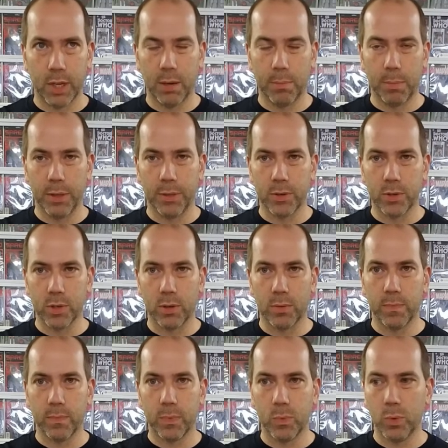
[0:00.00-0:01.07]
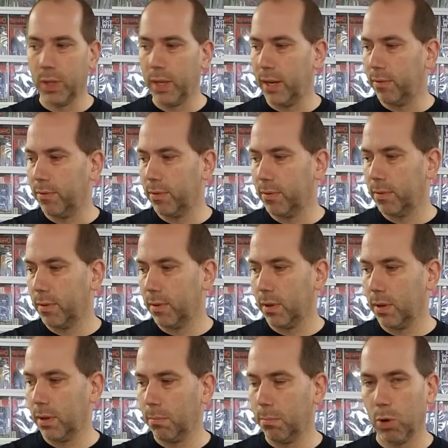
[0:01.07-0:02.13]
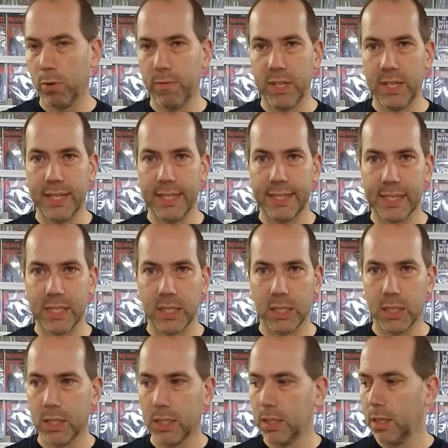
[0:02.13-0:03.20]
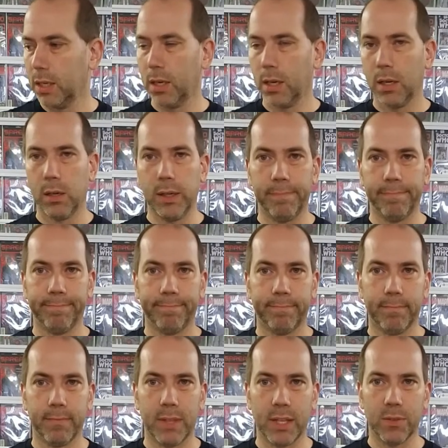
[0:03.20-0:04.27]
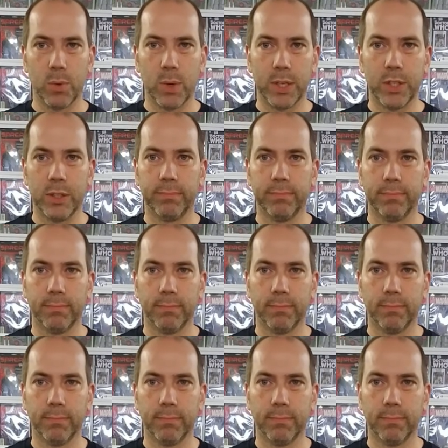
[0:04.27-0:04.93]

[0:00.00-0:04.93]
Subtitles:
a month or so, we'll have more videos. All right, thanks for watching.